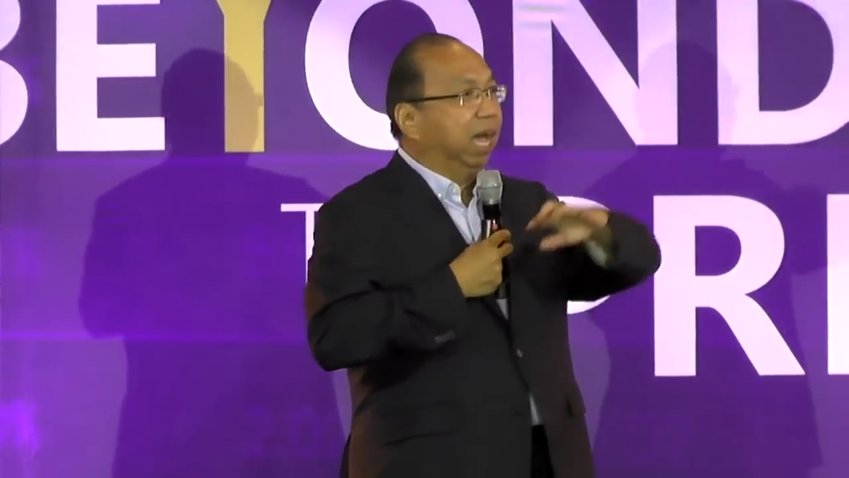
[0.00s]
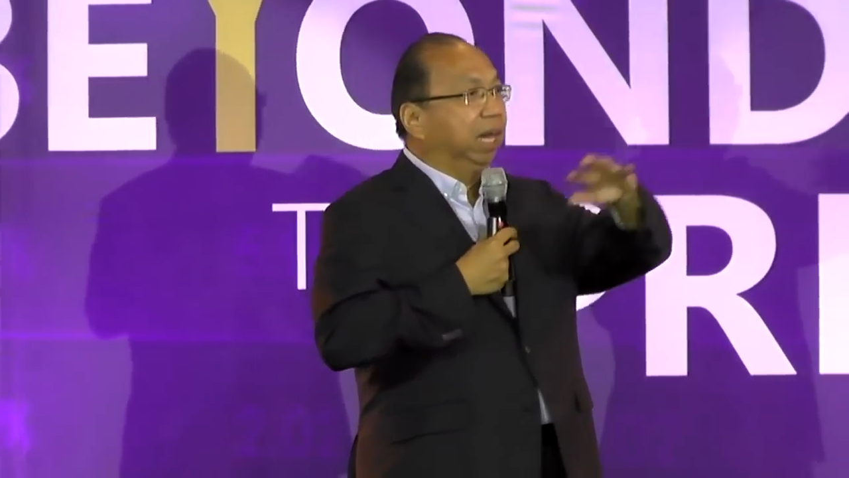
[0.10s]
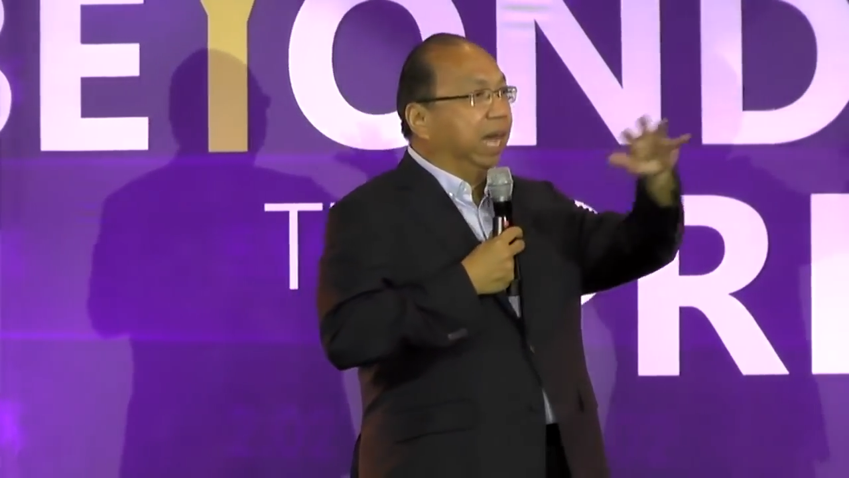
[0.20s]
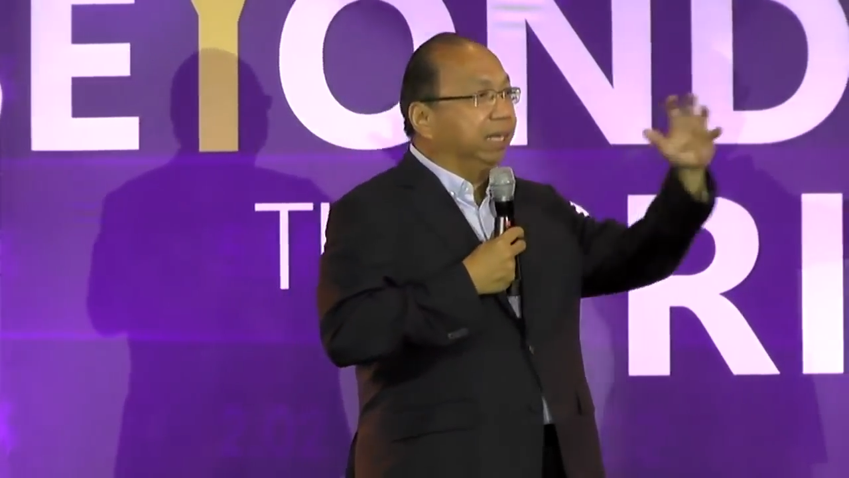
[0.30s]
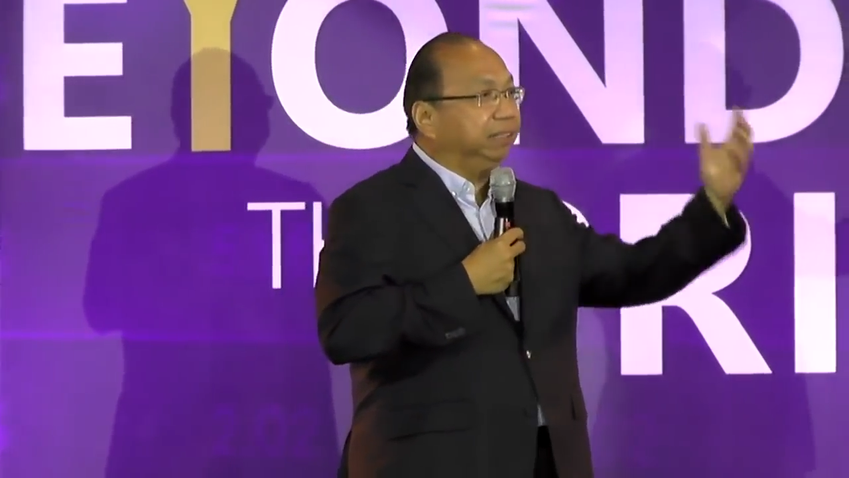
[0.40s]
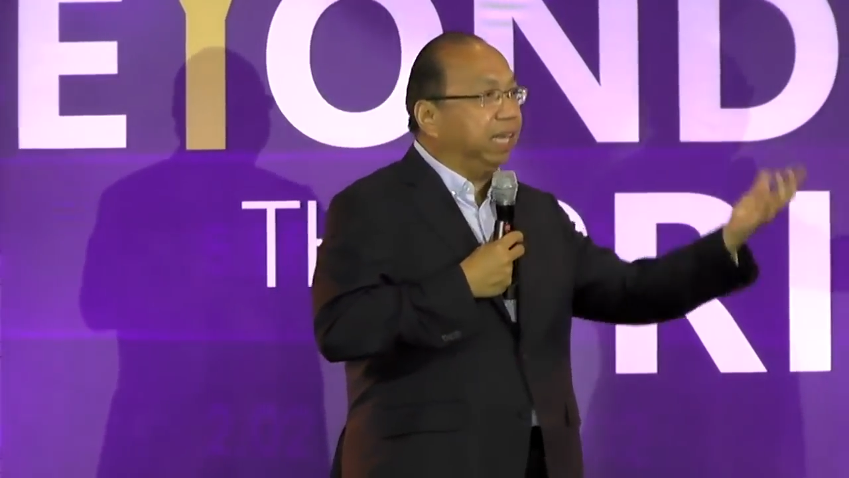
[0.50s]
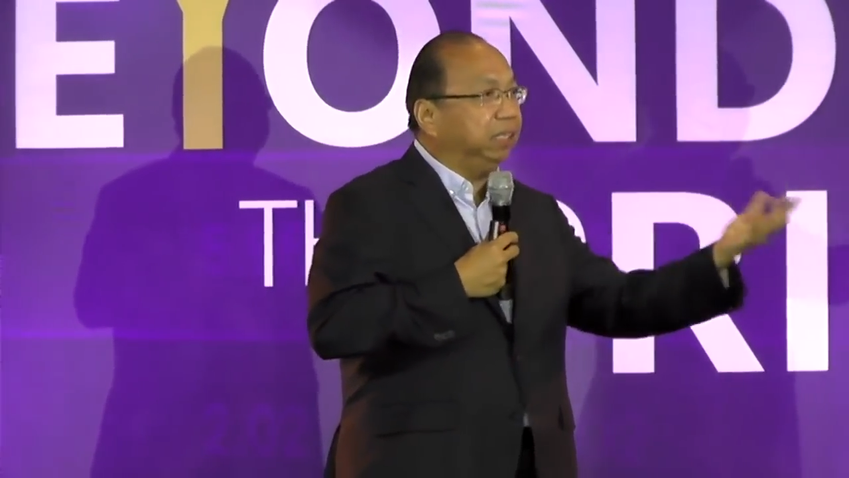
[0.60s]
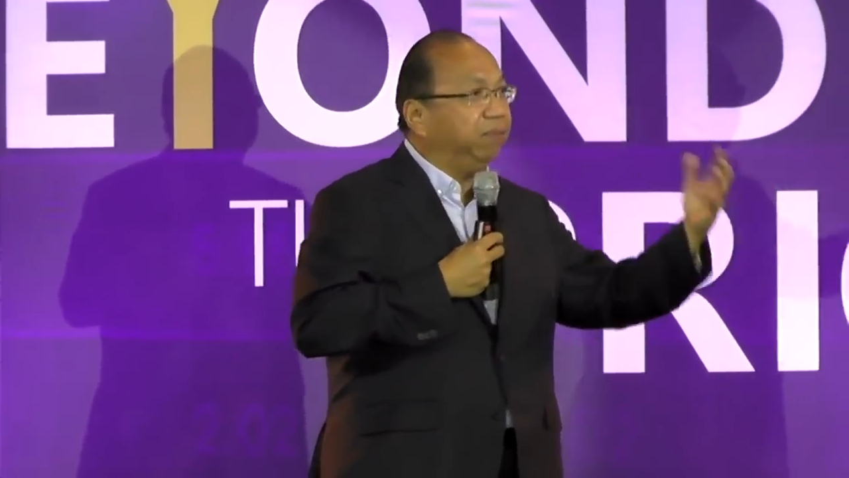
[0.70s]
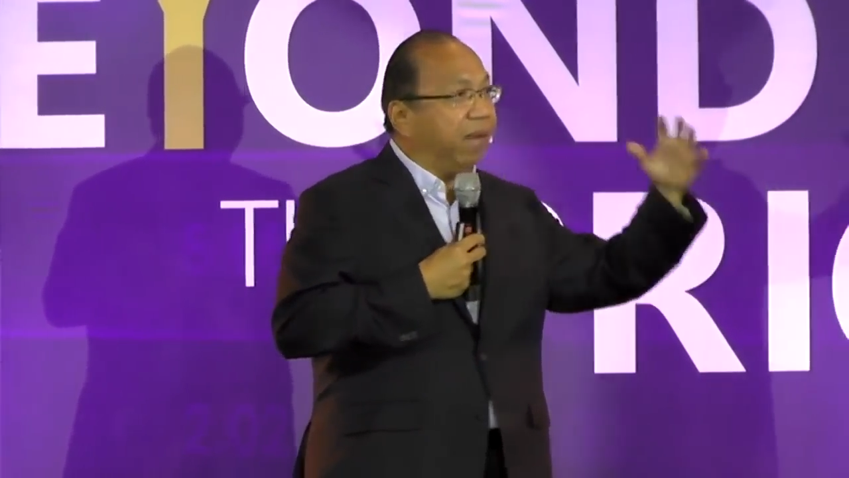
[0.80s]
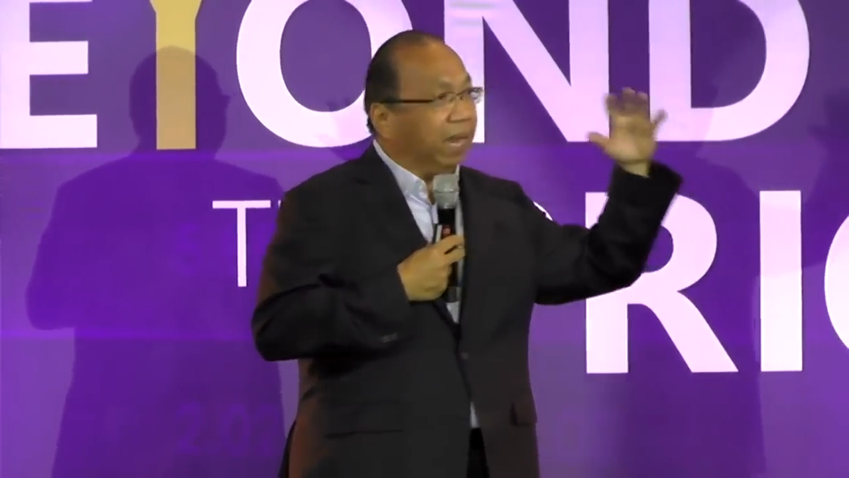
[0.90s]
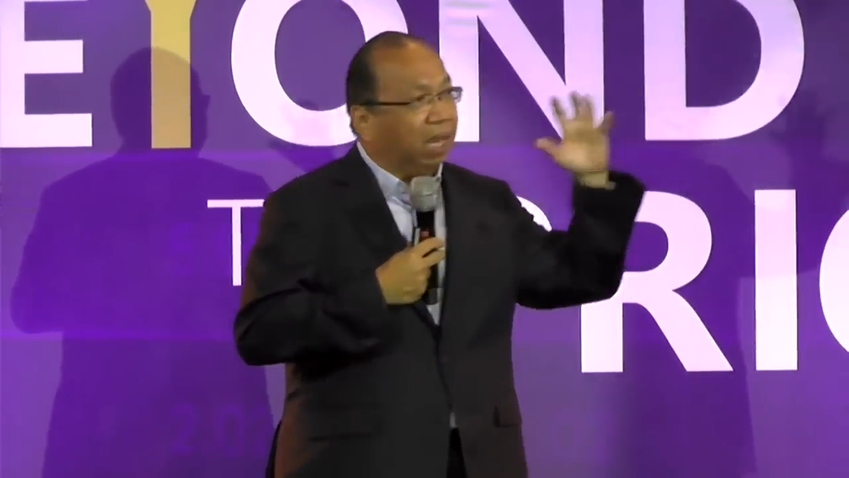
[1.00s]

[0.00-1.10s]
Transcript: I identify a